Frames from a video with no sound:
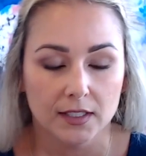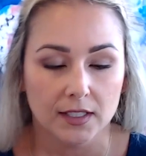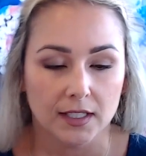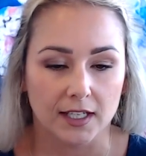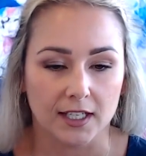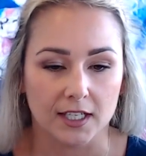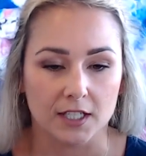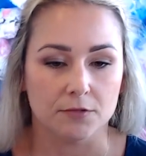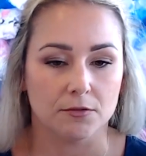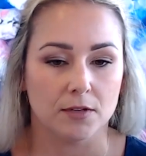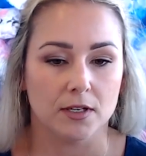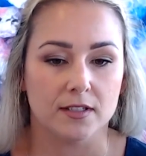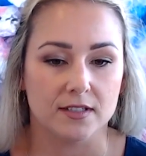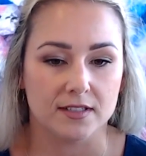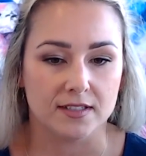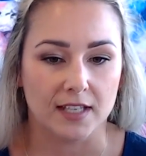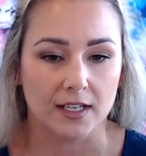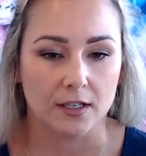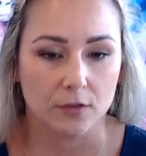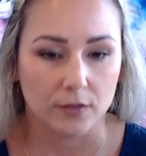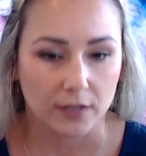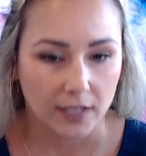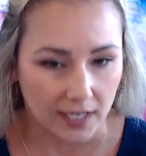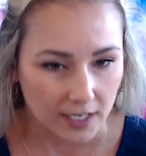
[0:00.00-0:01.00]
And
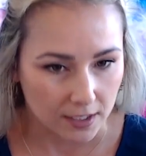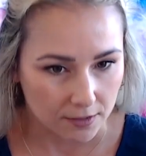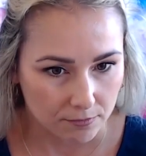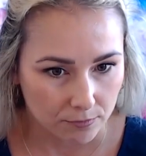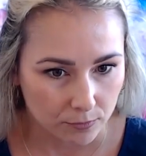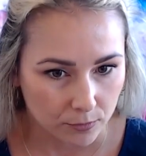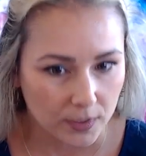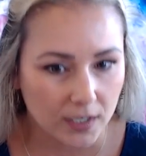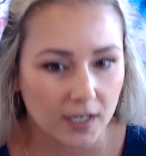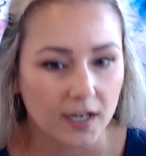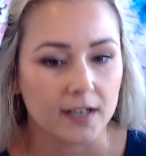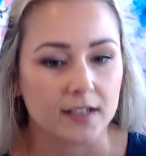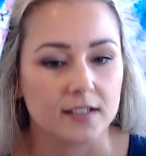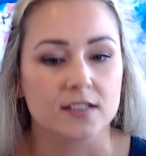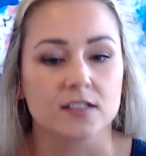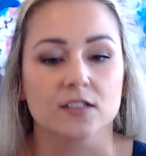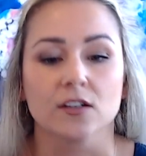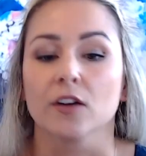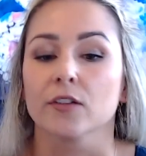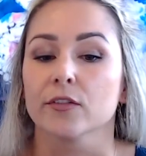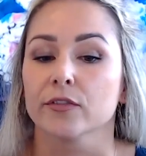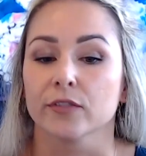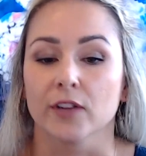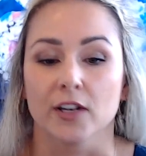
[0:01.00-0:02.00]
say, okay, we got to
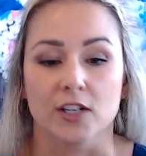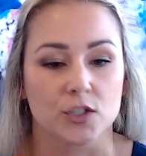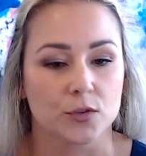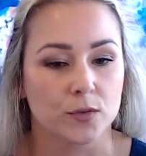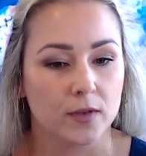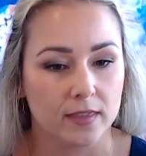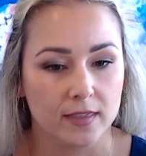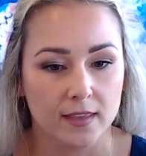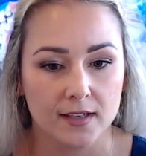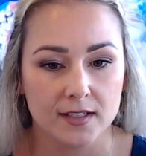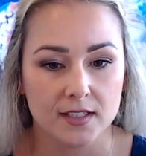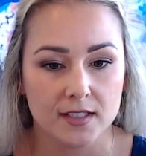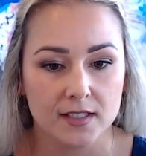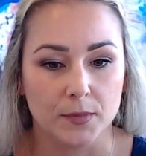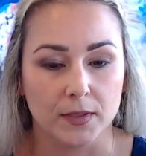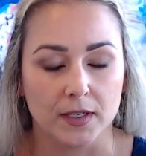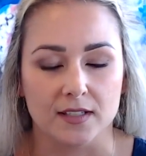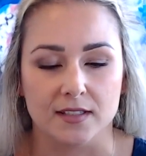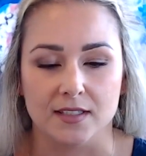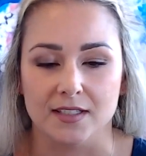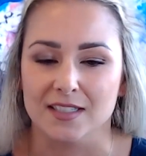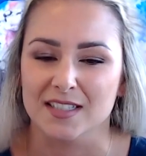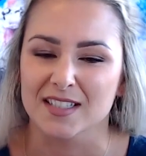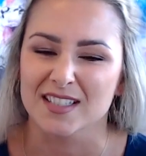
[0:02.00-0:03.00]
start fresh with this
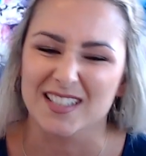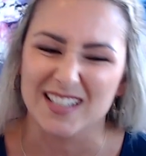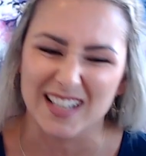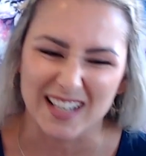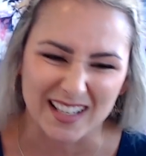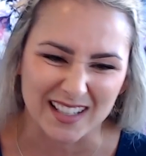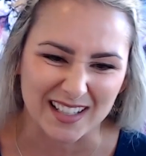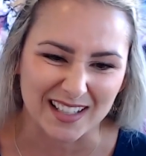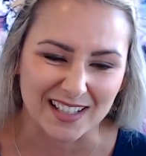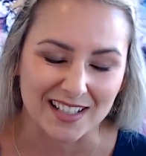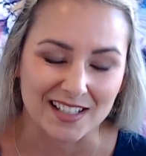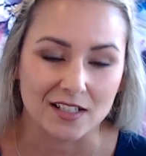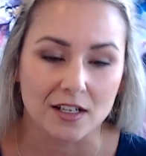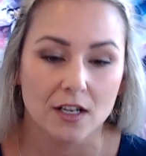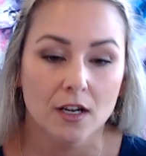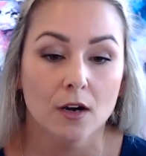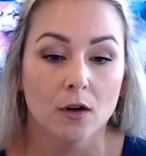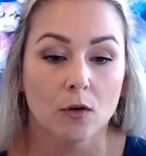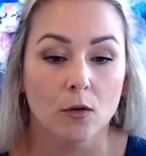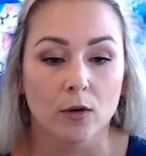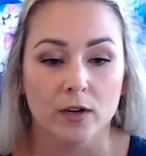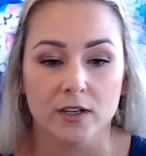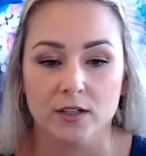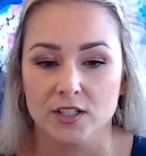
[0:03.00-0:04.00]
because it's dated,
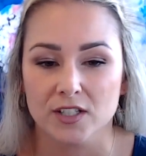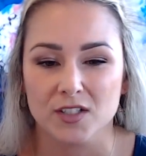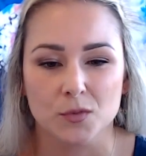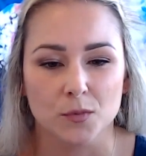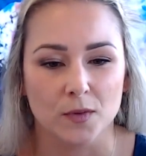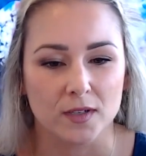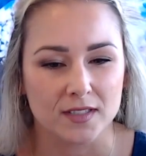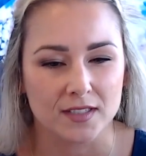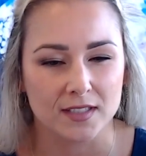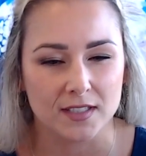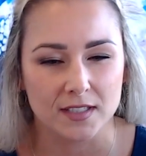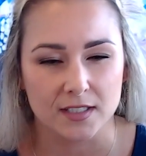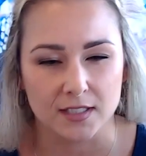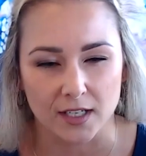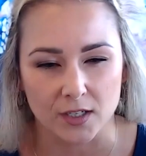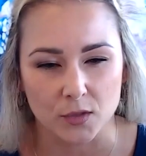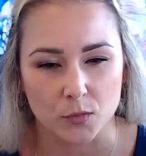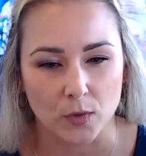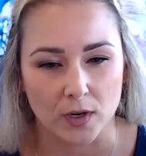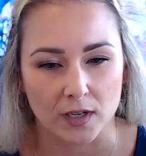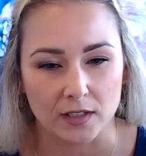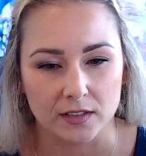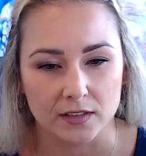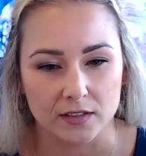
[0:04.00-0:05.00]
or it just wasn't done
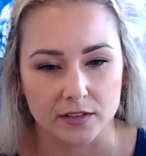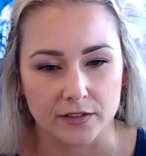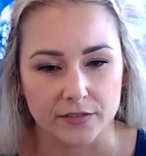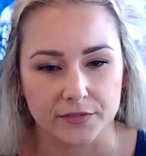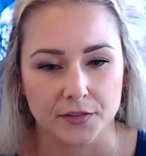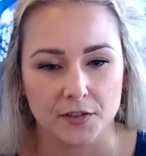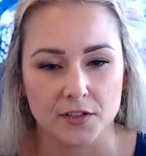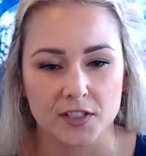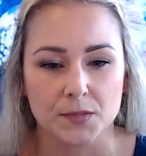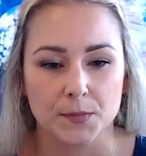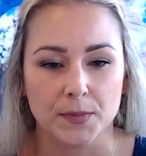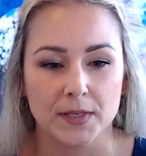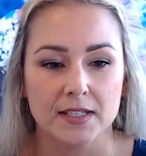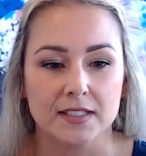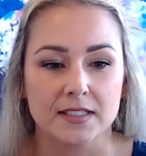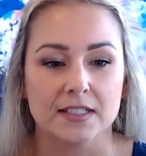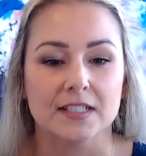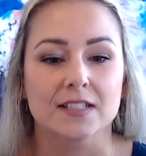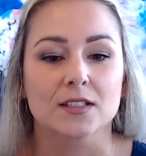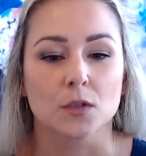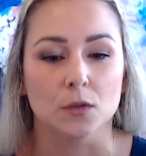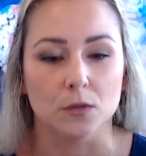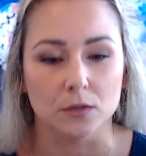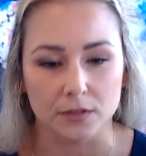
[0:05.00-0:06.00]
well in the first place and
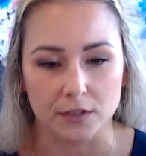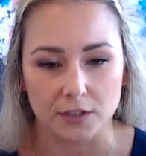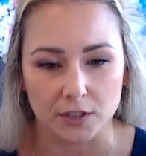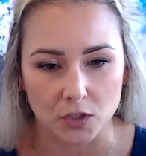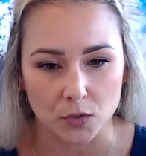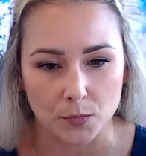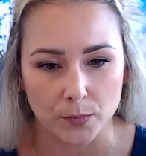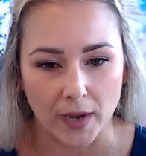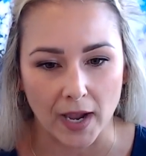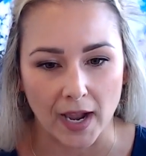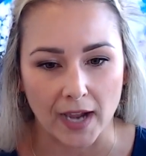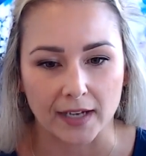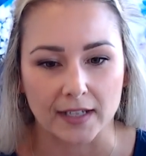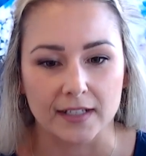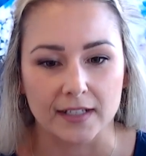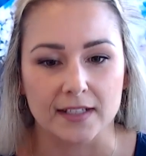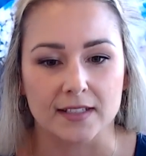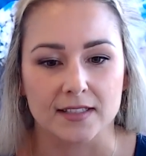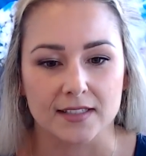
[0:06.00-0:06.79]
it's holding you back.